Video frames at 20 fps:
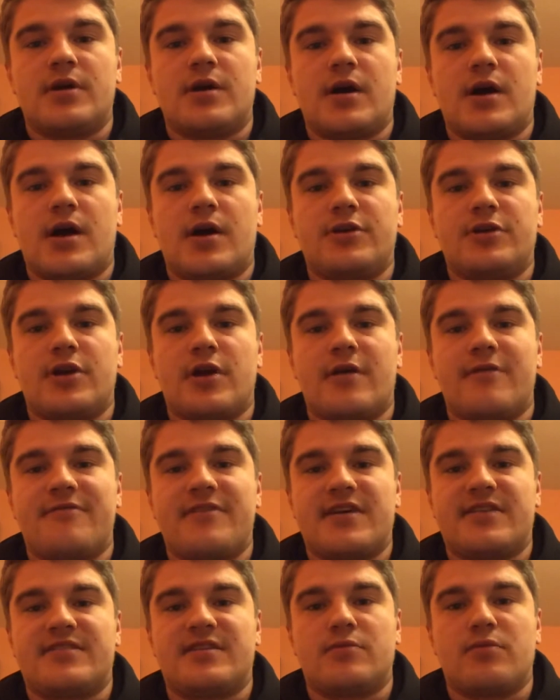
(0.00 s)

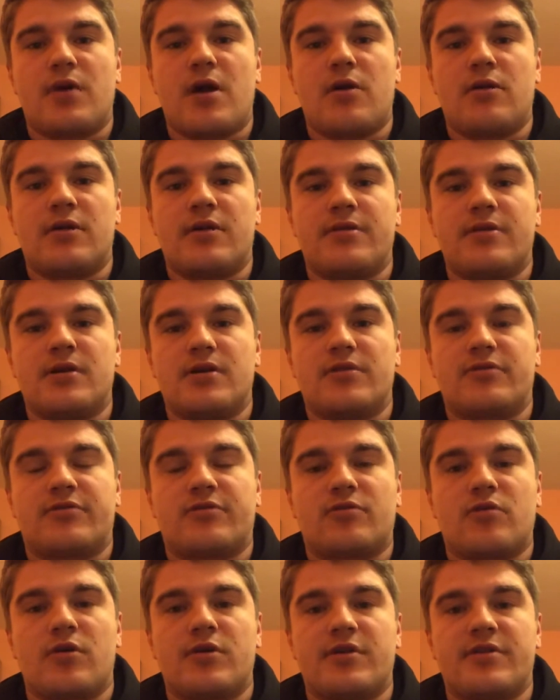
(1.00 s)
Invested well in the
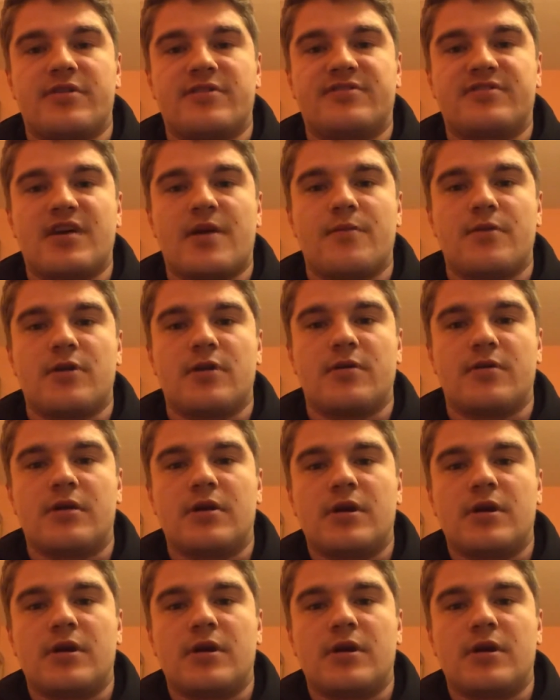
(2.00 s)
squad in the summer.